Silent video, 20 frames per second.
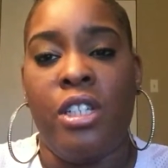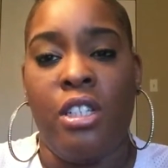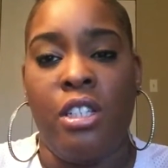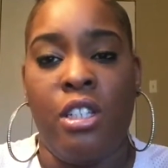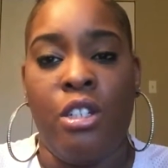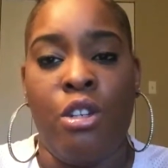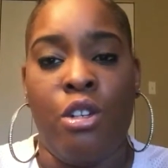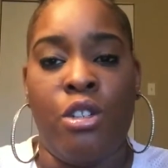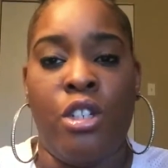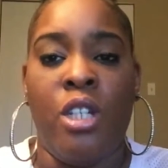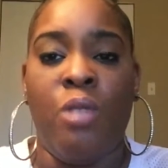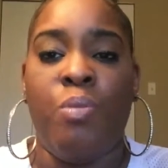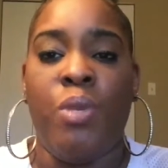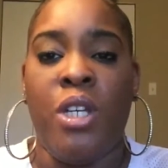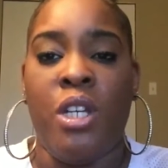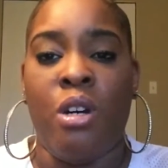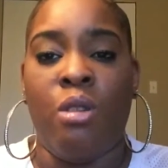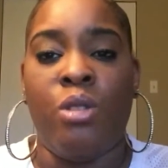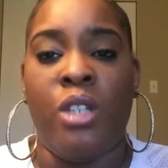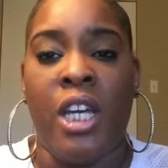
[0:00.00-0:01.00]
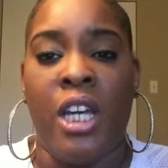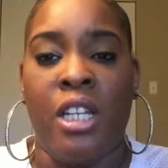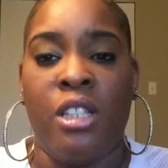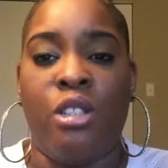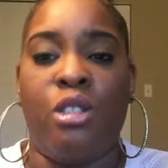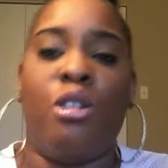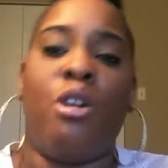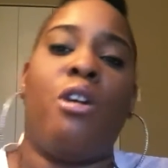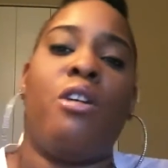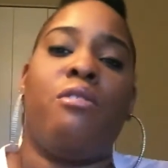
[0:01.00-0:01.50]
your DPO days
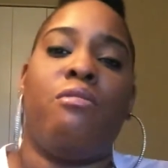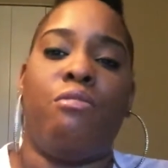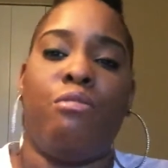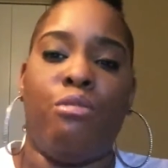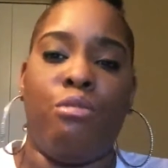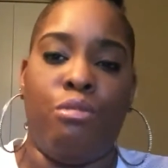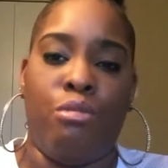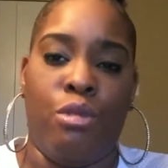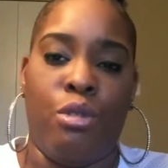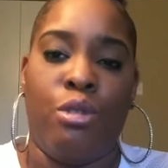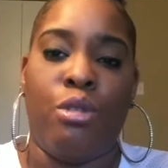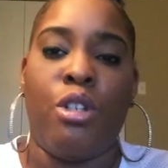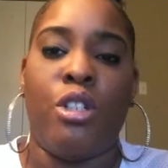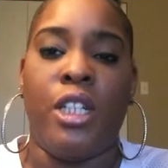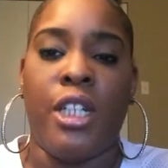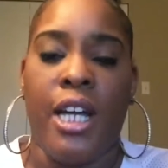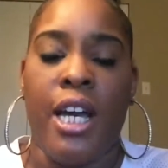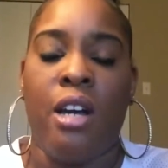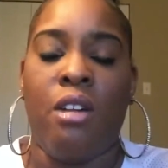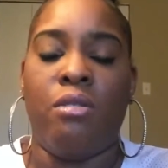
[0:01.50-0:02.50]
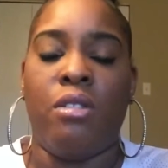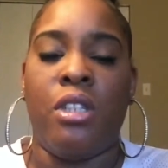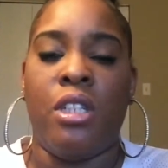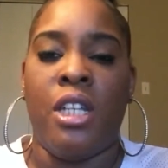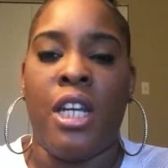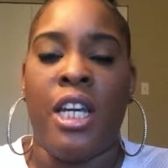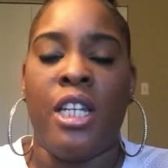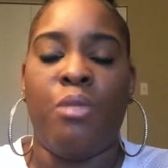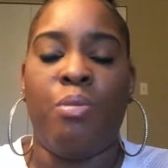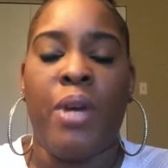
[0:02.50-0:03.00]
start. You start to count the
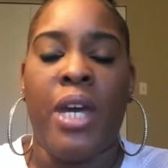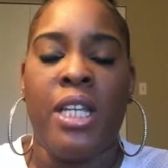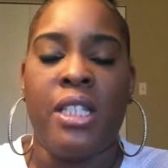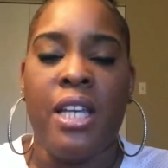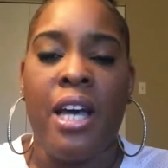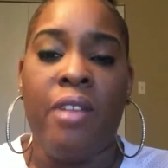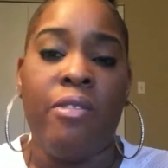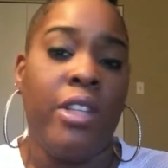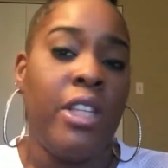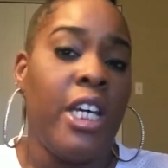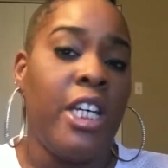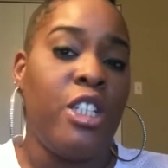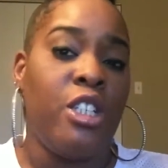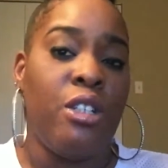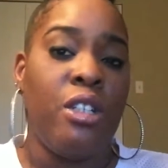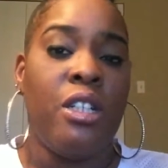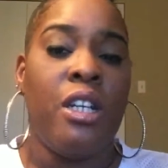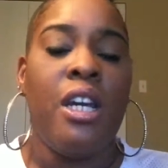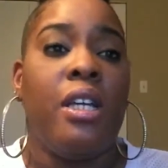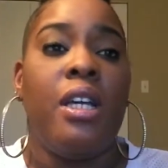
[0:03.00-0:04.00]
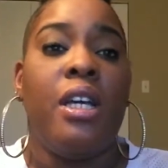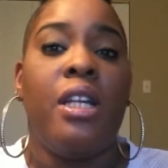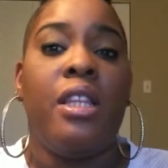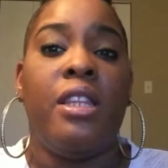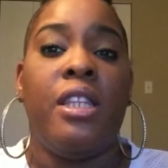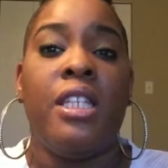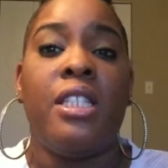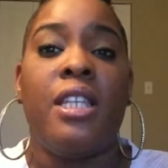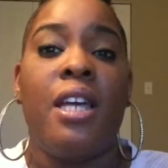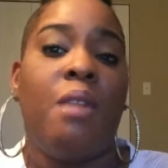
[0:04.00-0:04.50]
days past ovulation.
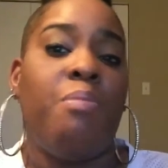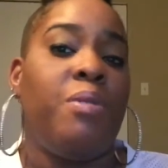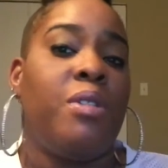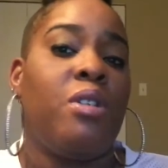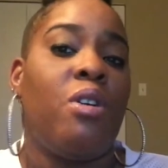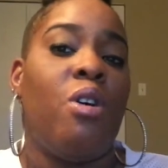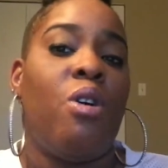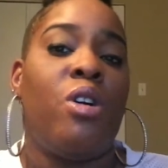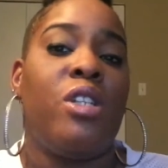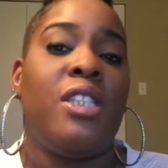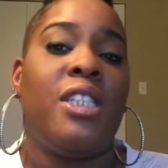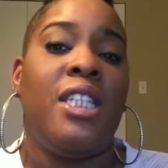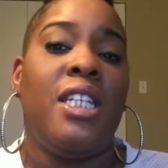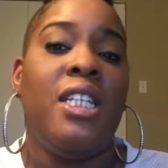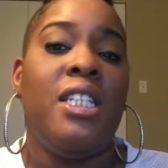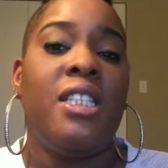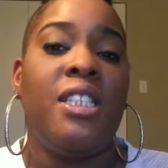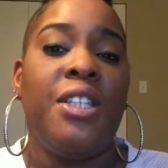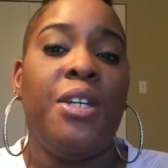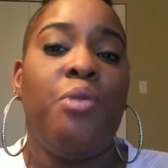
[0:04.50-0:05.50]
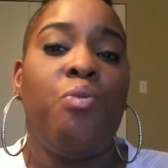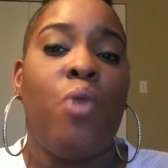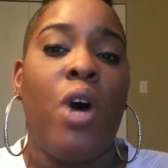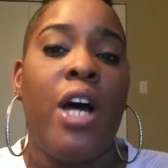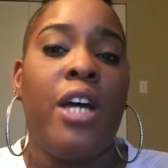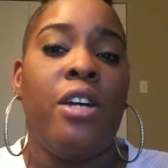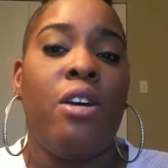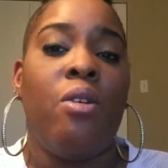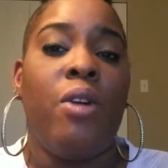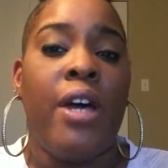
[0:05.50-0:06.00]
This app is called
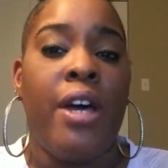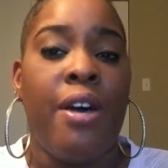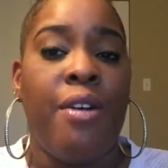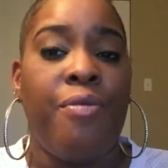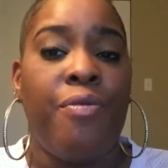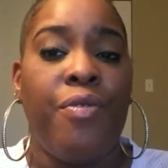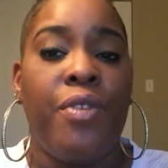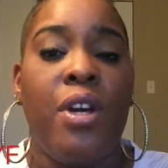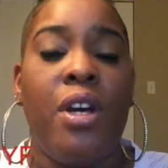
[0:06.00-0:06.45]
TCOYF.